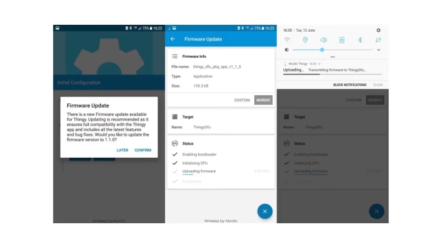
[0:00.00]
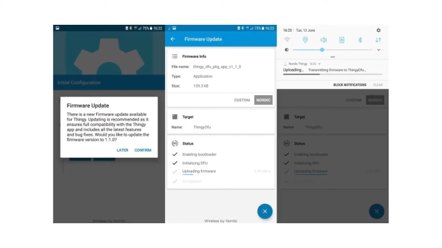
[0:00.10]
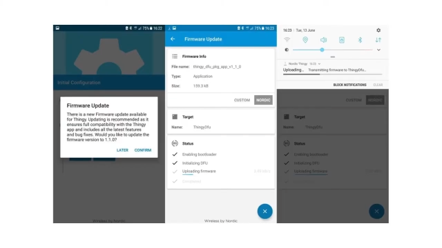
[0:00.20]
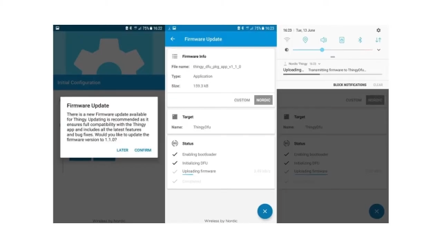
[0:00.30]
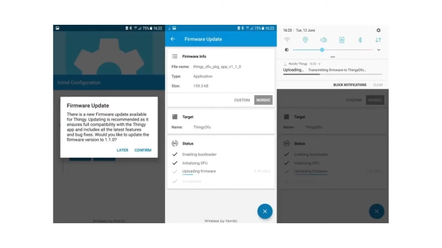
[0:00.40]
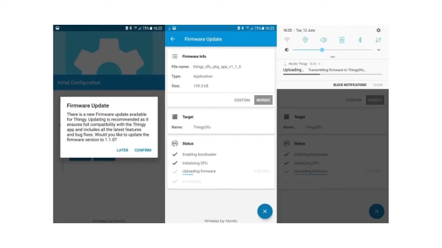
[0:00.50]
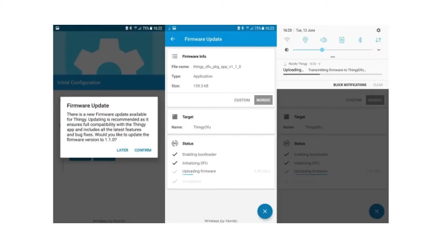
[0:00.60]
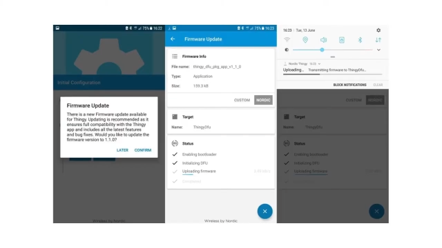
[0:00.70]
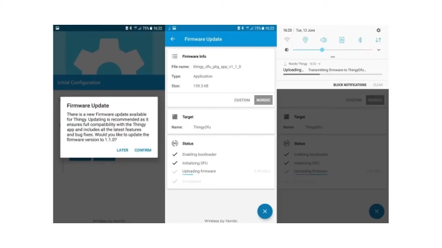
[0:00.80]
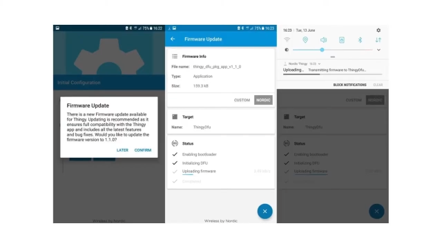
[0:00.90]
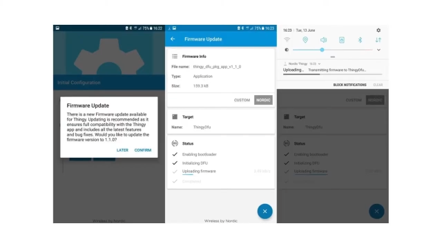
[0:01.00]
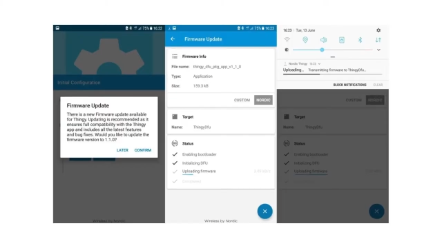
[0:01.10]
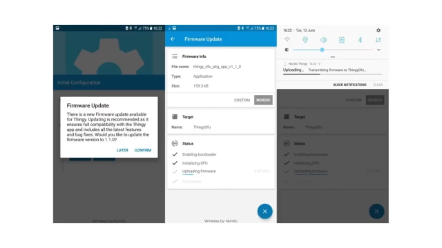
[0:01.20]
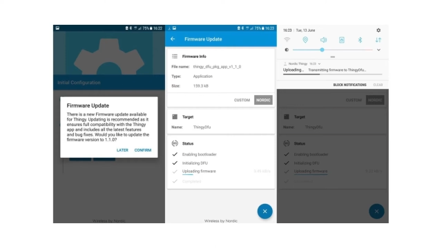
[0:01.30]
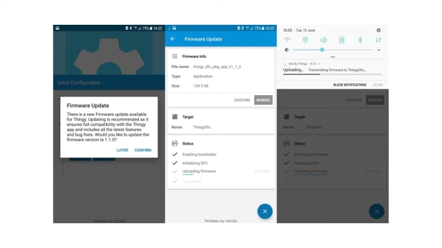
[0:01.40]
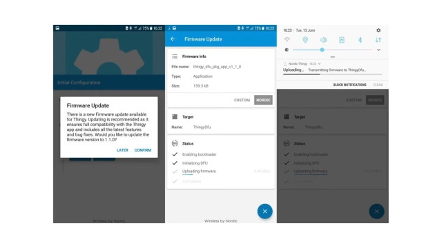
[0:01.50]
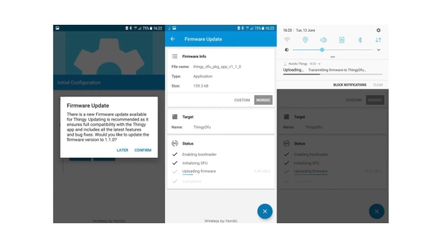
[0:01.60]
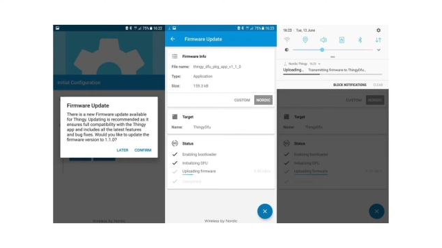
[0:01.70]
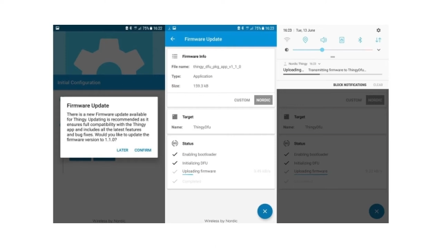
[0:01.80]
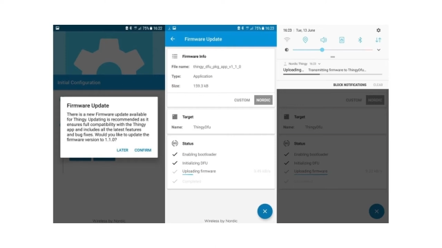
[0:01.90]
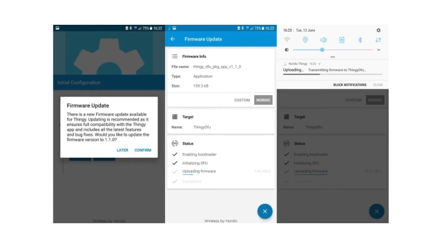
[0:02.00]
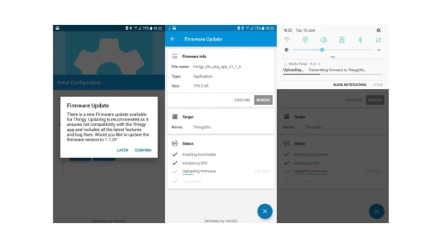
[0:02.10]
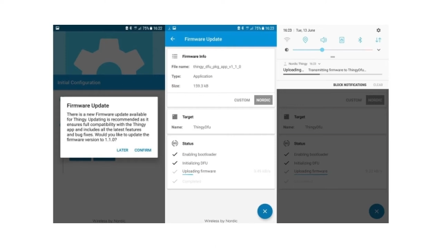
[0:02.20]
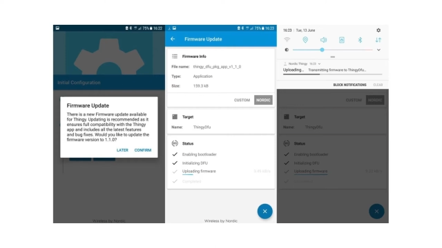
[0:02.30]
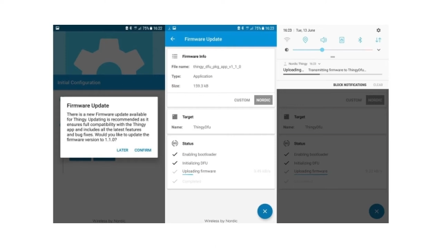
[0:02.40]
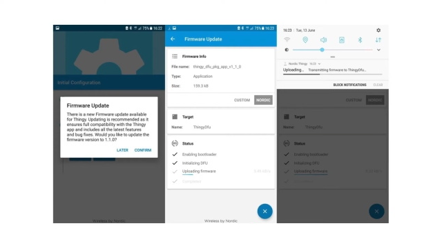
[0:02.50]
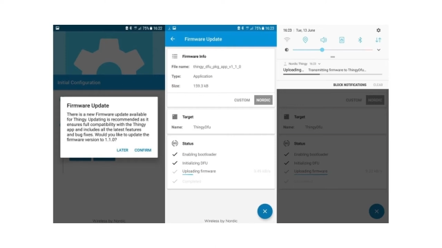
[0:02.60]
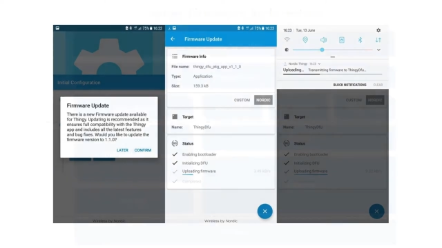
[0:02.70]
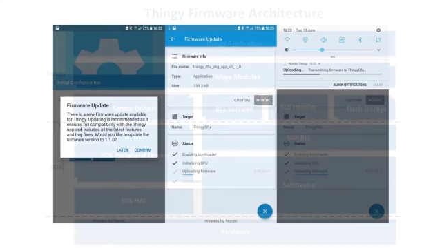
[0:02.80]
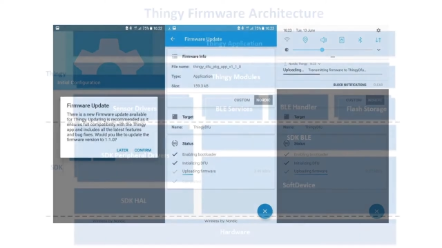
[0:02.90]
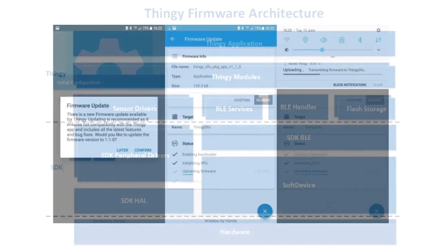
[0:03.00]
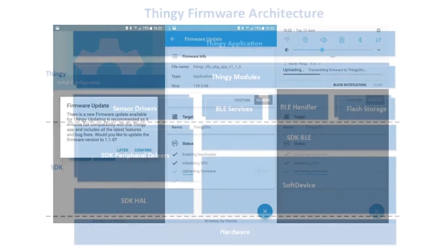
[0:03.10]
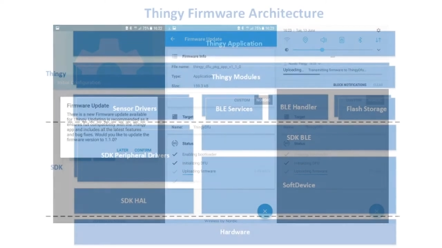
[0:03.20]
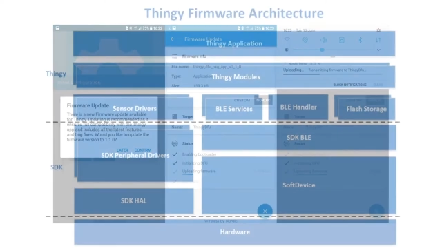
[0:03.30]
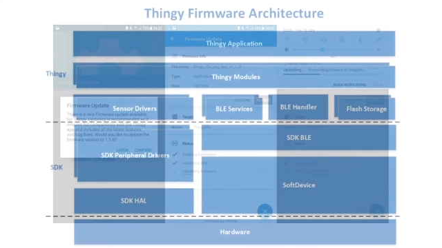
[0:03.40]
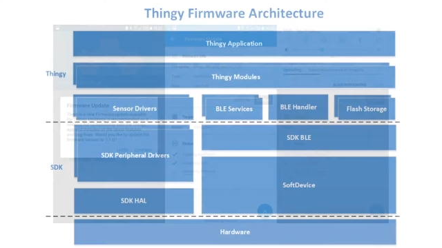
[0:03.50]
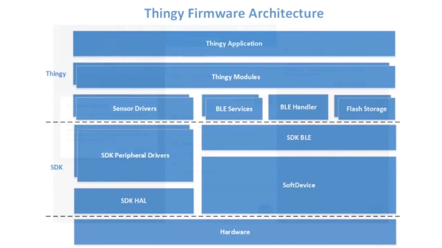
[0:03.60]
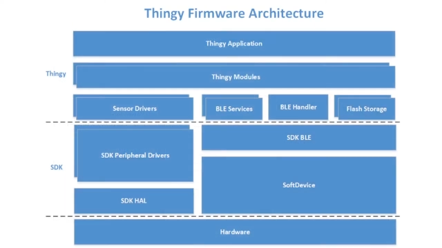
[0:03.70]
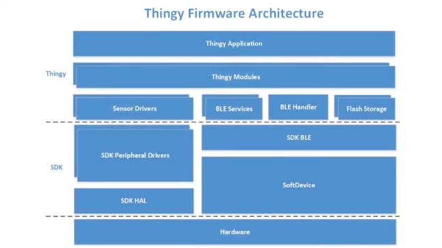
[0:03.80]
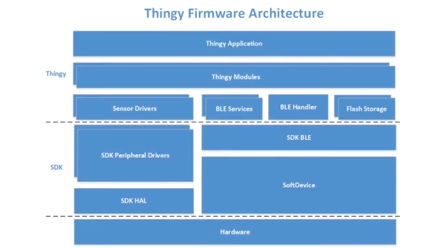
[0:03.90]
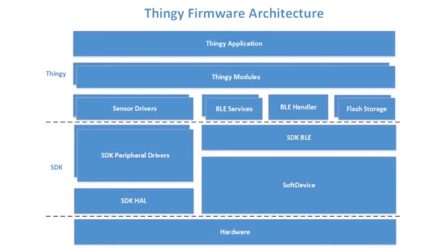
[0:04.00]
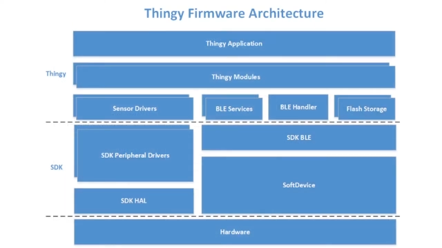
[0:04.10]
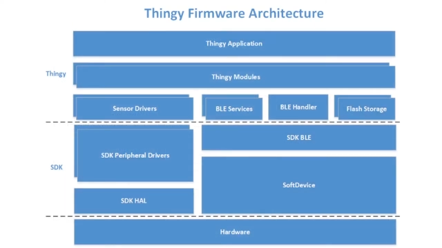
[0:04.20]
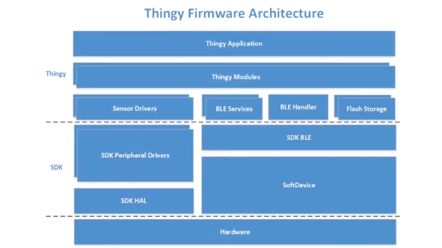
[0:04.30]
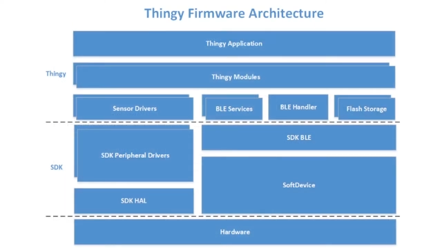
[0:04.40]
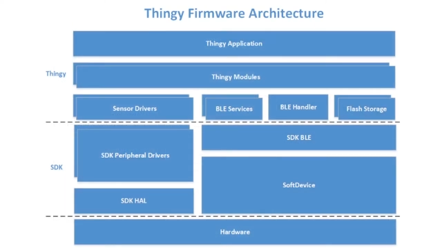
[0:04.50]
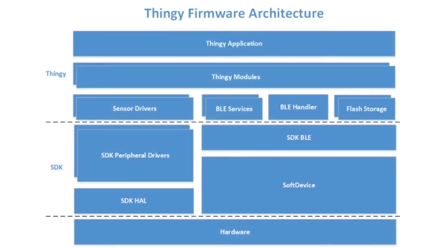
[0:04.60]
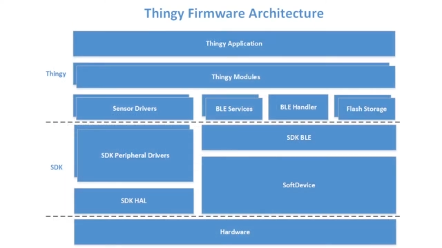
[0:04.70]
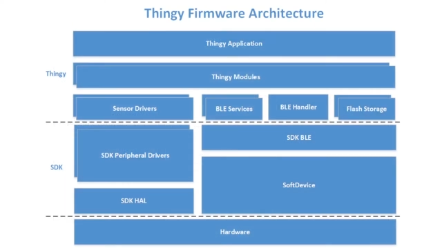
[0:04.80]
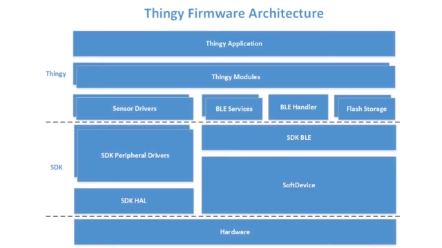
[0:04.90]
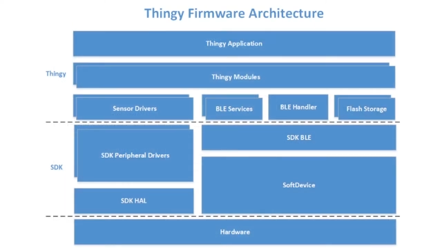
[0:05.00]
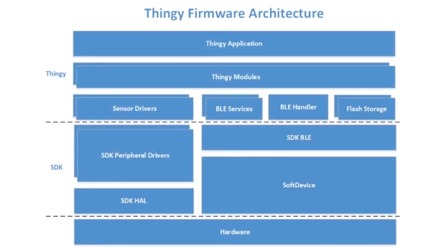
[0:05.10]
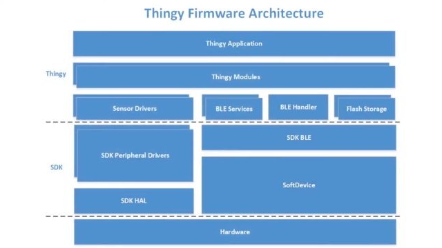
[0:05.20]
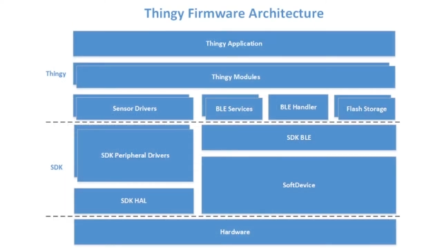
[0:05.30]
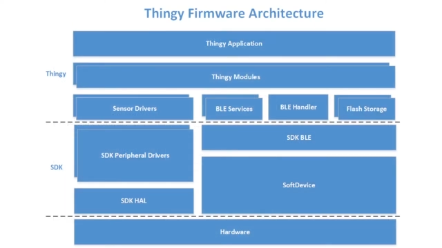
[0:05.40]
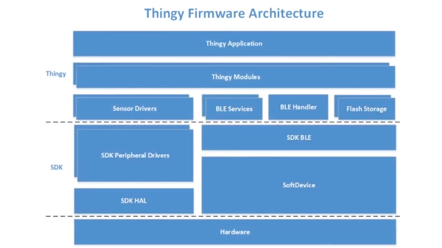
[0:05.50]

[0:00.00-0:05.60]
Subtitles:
(no speaker visible)